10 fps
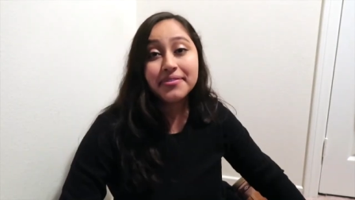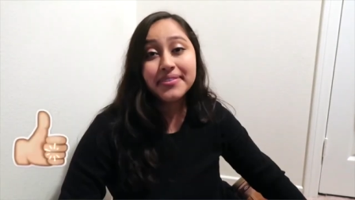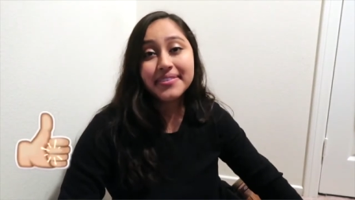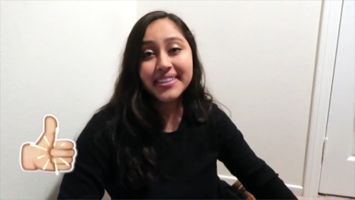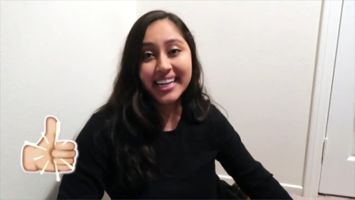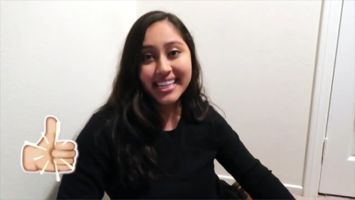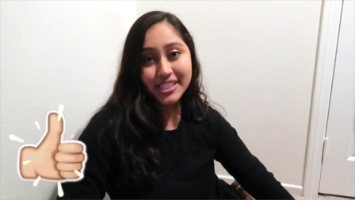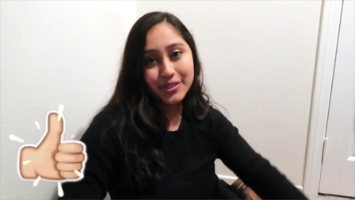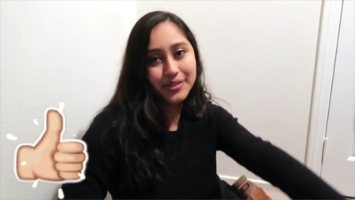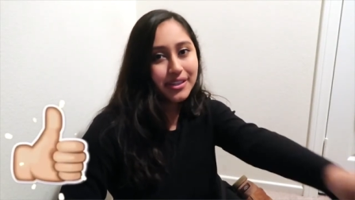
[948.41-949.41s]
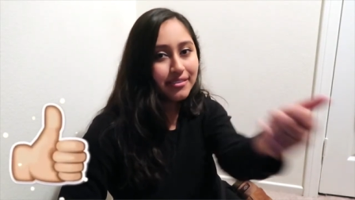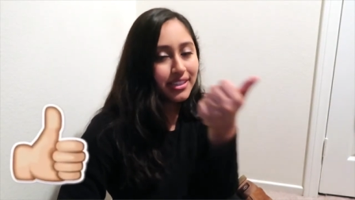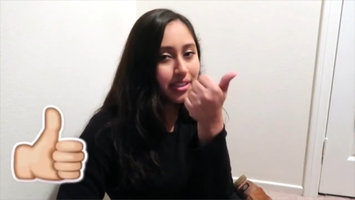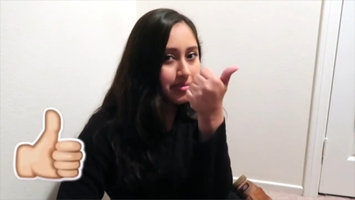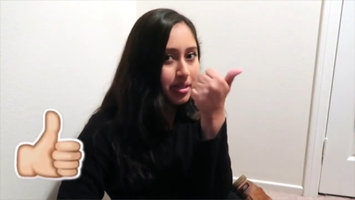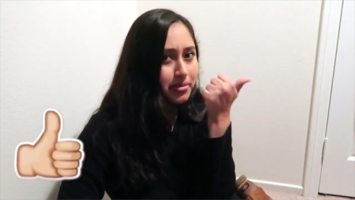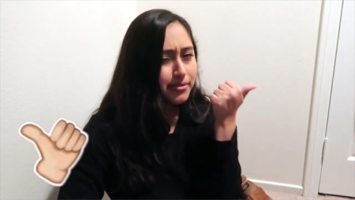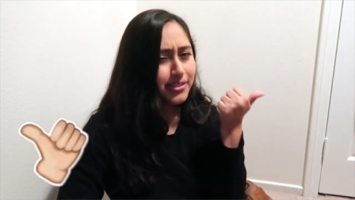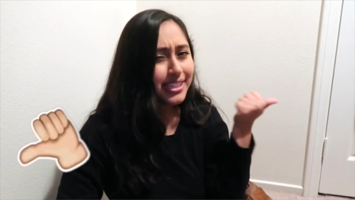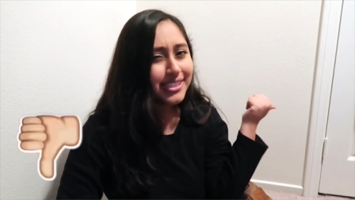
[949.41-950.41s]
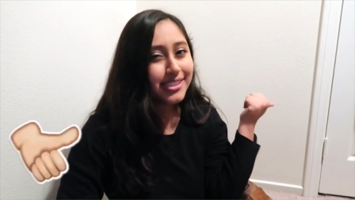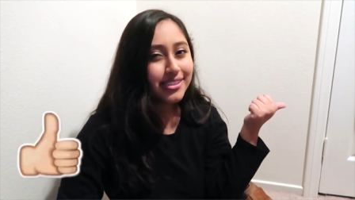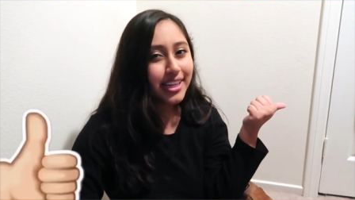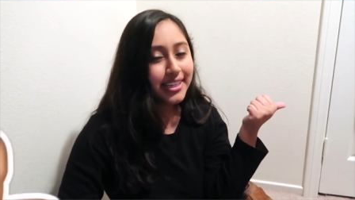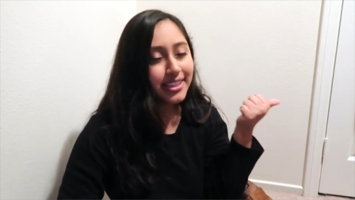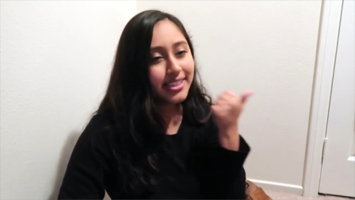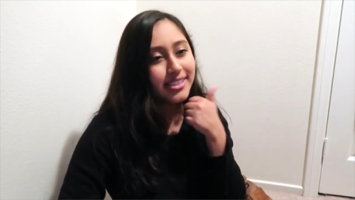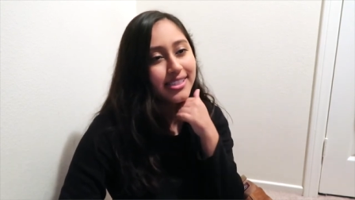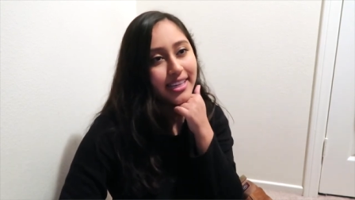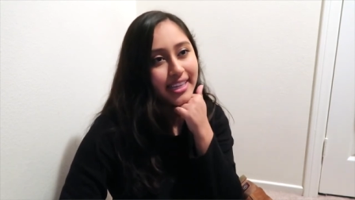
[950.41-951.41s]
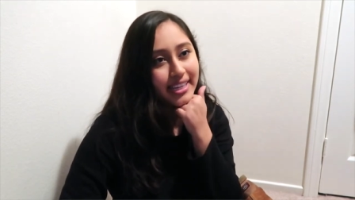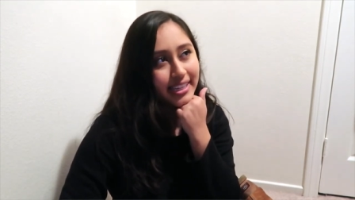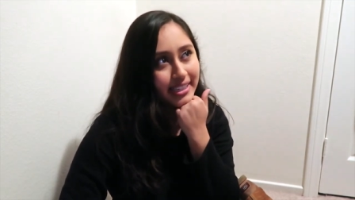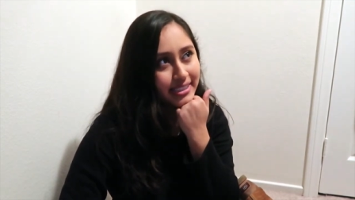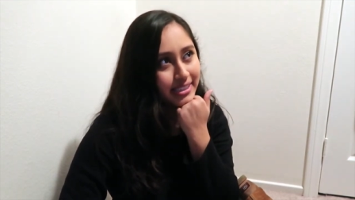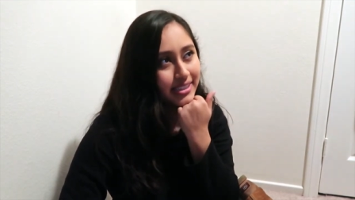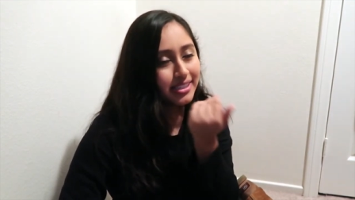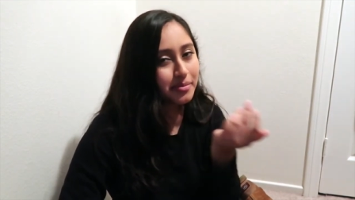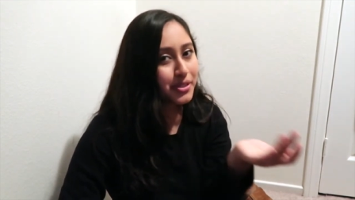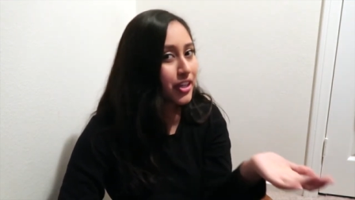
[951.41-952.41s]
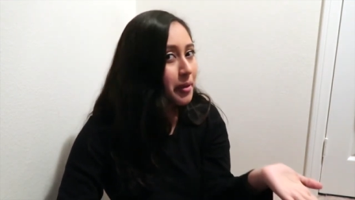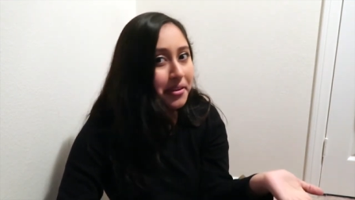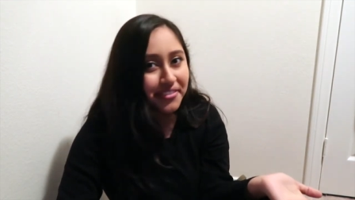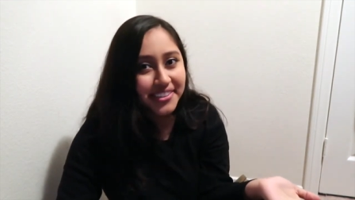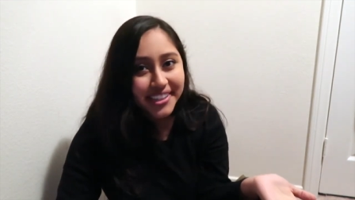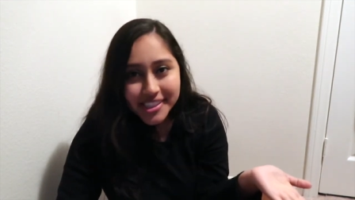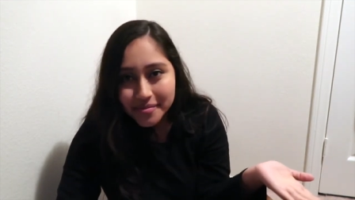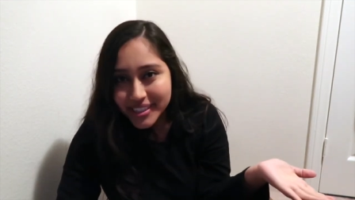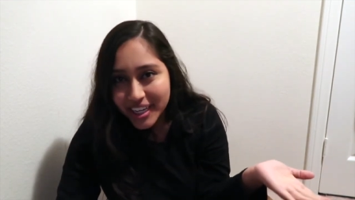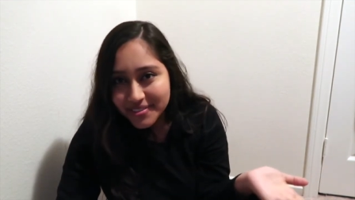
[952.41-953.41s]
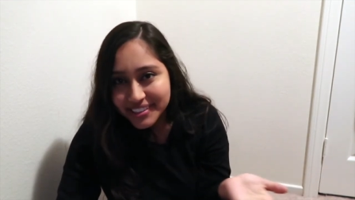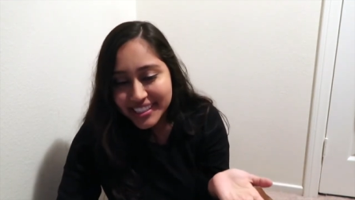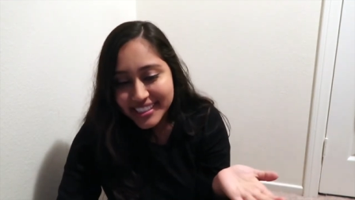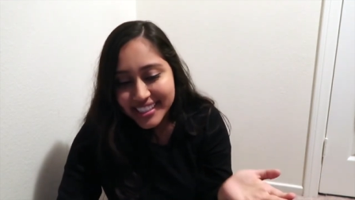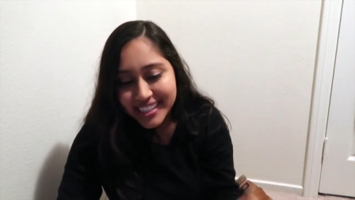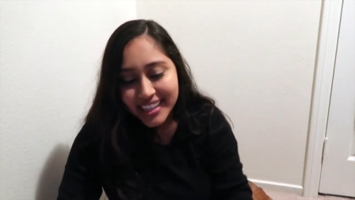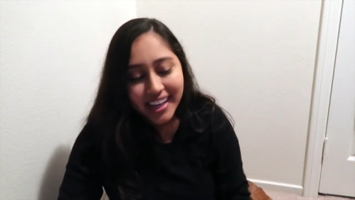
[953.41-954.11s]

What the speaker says: Don't forget to give it a thumbs up if you guys like this, and subscribe if you're not subscribed already.